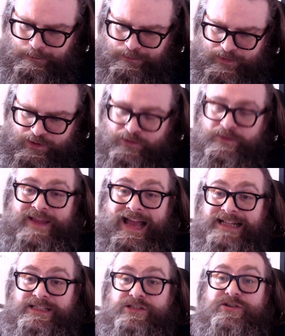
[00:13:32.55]
your
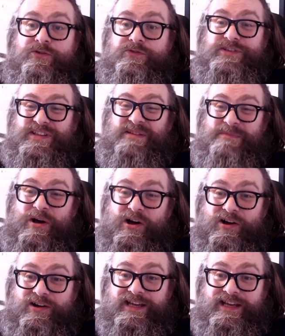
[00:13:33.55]
nan's gone to the
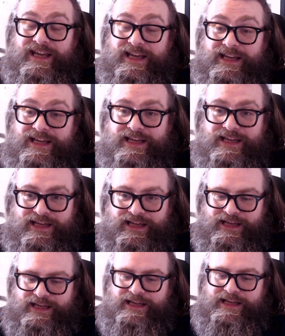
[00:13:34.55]
market
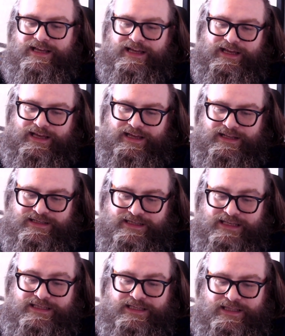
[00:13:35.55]
and
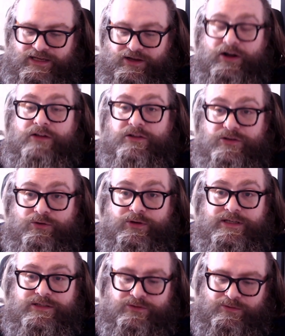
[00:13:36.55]
said to the guy in the toy
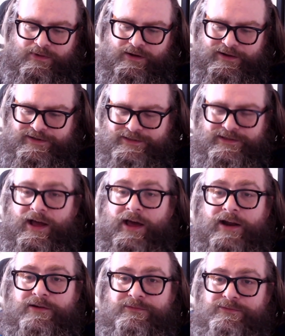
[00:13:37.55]
store, "My
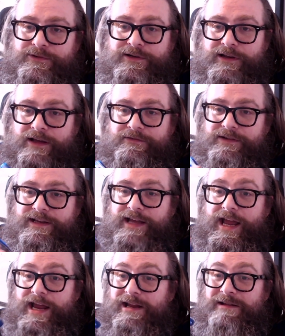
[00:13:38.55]
son would love a
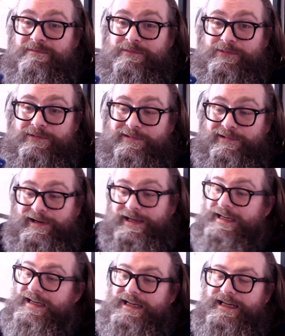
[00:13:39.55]
Game
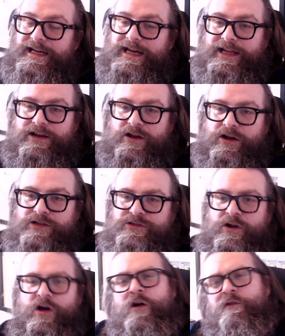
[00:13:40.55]
Boy." And the guy's
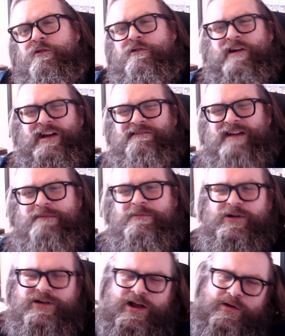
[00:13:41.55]
gone, "Oh,
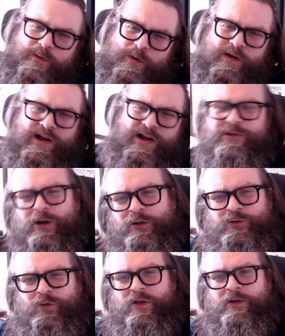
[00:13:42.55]
Grandma, don't worry, I'll
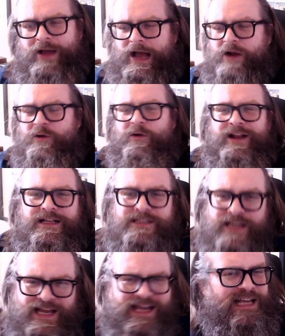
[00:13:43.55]
sort you out. I got this.
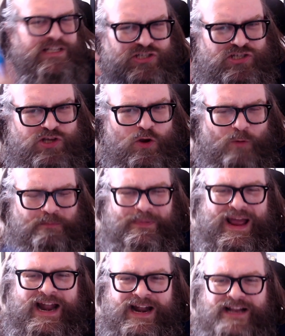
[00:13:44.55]
It's
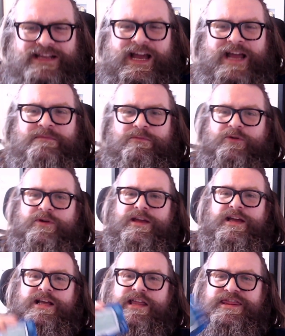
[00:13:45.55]
better than a Game Boy.
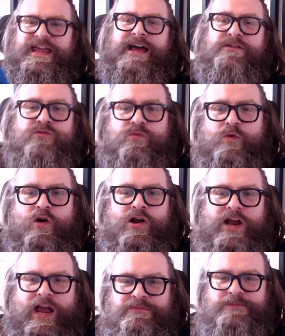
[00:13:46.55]
1001
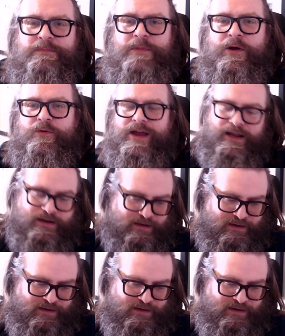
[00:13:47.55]
games built in."